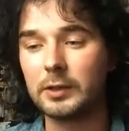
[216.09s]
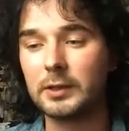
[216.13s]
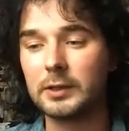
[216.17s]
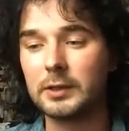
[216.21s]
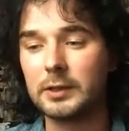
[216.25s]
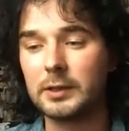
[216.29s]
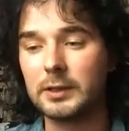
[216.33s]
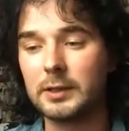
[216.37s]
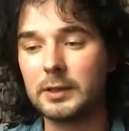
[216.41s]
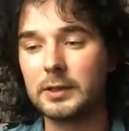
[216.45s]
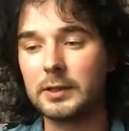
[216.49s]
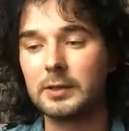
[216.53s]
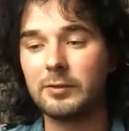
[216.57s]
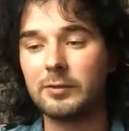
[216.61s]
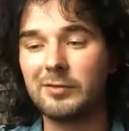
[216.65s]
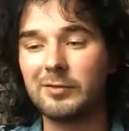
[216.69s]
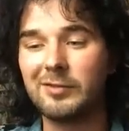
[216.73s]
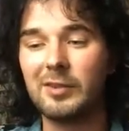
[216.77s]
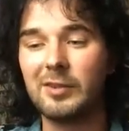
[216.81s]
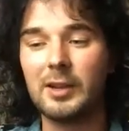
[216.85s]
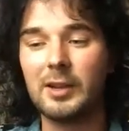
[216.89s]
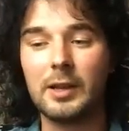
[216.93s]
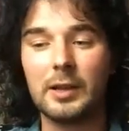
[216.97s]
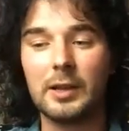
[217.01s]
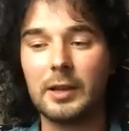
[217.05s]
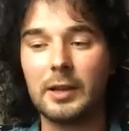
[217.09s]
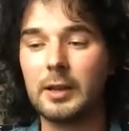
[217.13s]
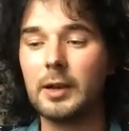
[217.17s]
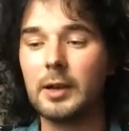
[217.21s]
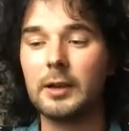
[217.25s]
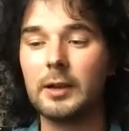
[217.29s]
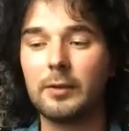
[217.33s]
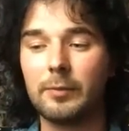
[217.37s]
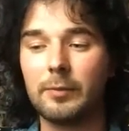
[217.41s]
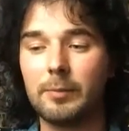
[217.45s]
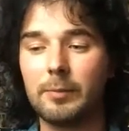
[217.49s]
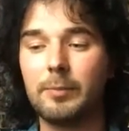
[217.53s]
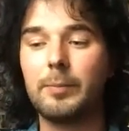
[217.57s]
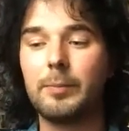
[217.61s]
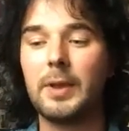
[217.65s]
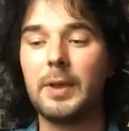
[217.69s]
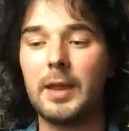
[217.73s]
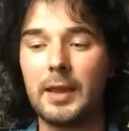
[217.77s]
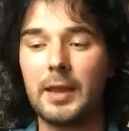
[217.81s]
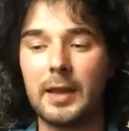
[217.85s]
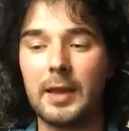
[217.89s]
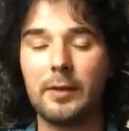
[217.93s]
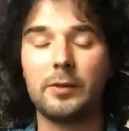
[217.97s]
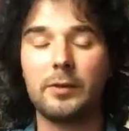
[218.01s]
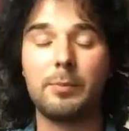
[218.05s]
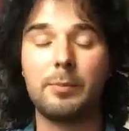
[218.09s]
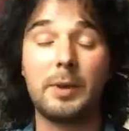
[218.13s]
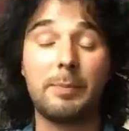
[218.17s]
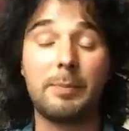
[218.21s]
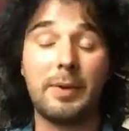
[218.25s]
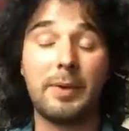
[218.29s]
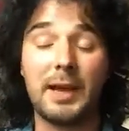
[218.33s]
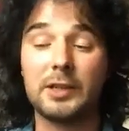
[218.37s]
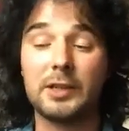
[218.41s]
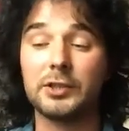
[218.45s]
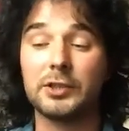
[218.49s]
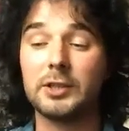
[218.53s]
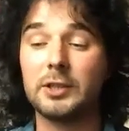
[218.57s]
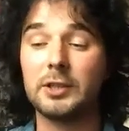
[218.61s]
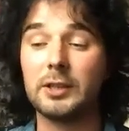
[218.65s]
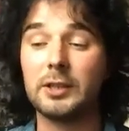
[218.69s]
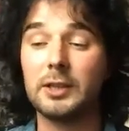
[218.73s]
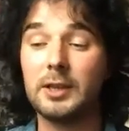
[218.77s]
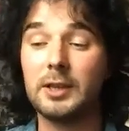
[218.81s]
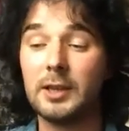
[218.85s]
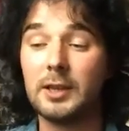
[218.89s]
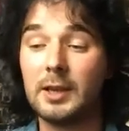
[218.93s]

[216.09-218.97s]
It's just really kind of being able to be passionate